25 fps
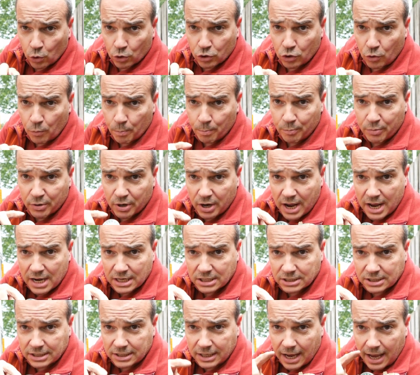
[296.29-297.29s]

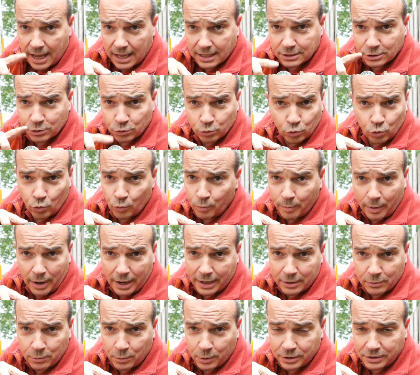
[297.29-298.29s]
compressed gas, so don't
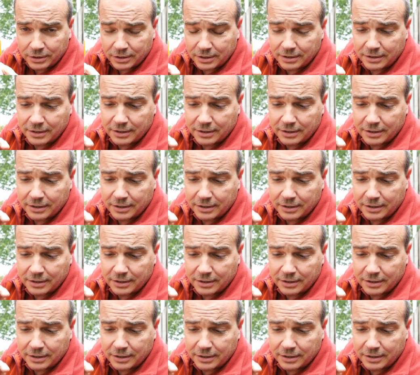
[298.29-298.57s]
buy one.